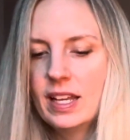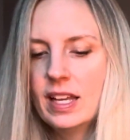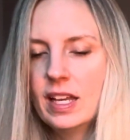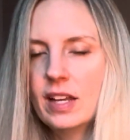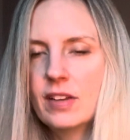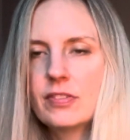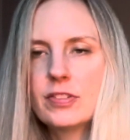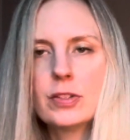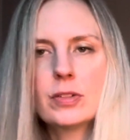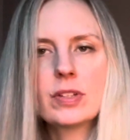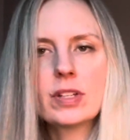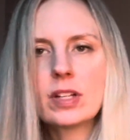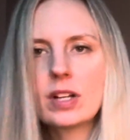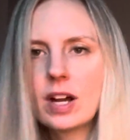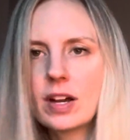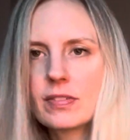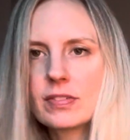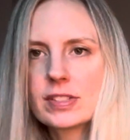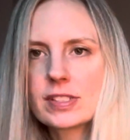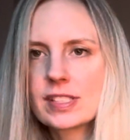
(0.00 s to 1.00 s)
if you get
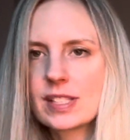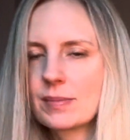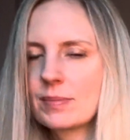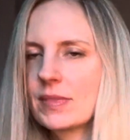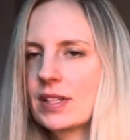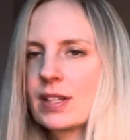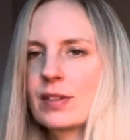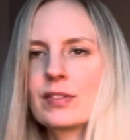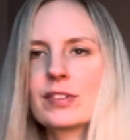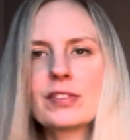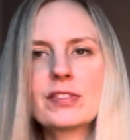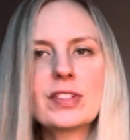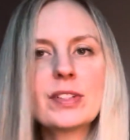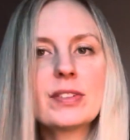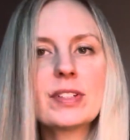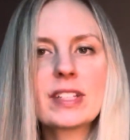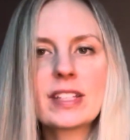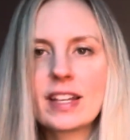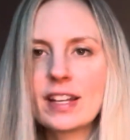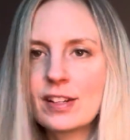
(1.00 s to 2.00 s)
offered something review
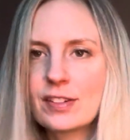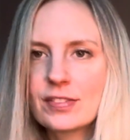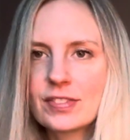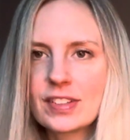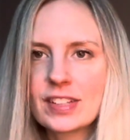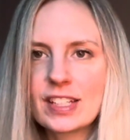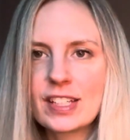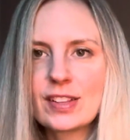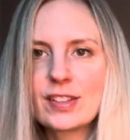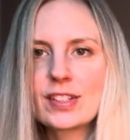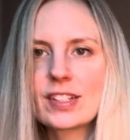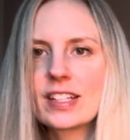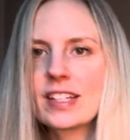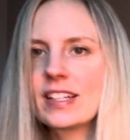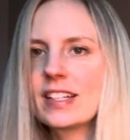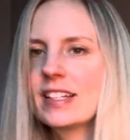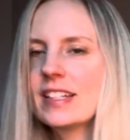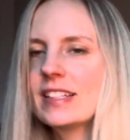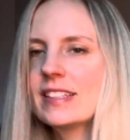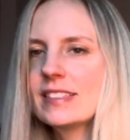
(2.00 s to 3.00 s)
it carefully look at
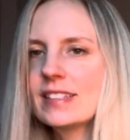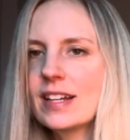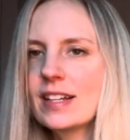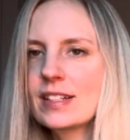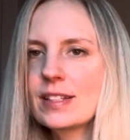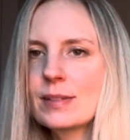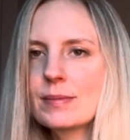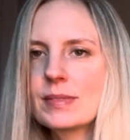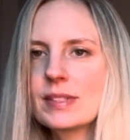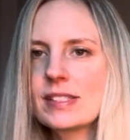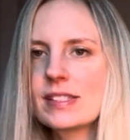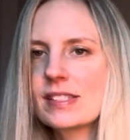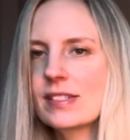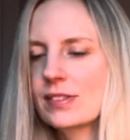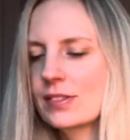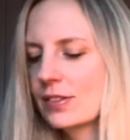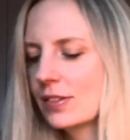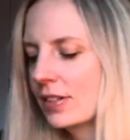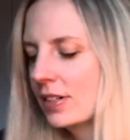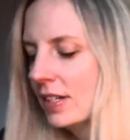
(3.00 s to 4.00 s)
any documents
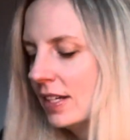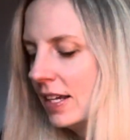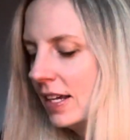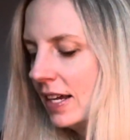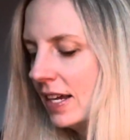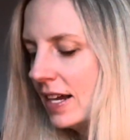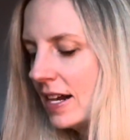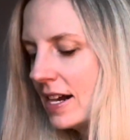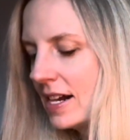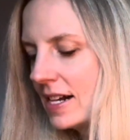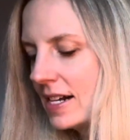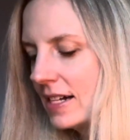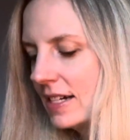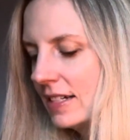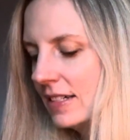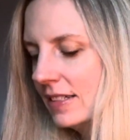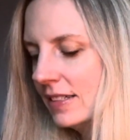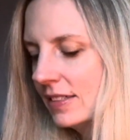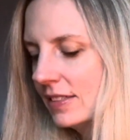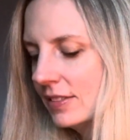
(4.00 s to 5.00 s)
or
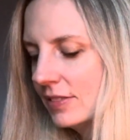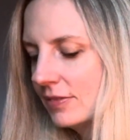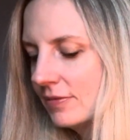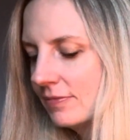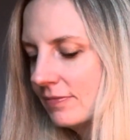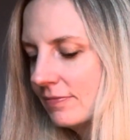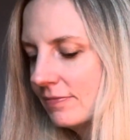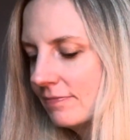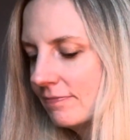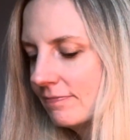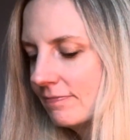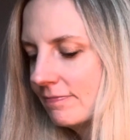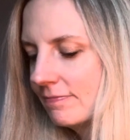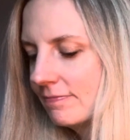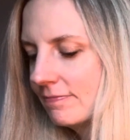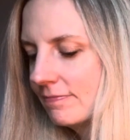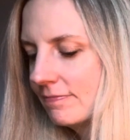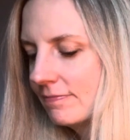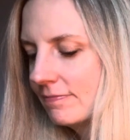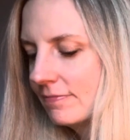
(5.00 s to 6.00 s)
uh,
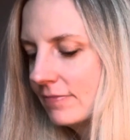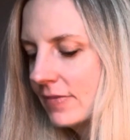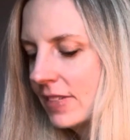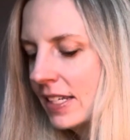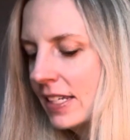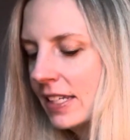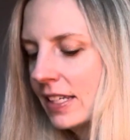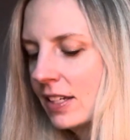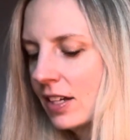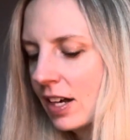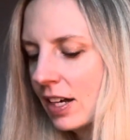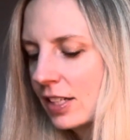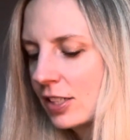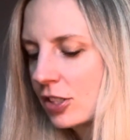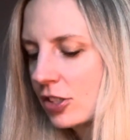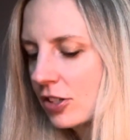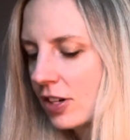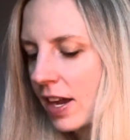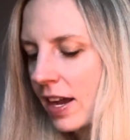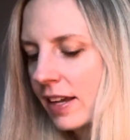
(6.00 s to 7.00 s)
any
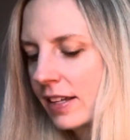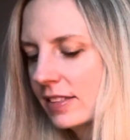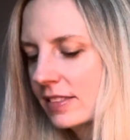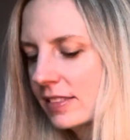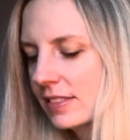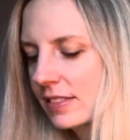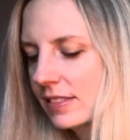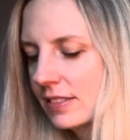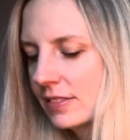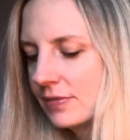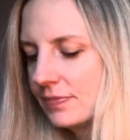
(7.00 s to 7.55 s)
contracts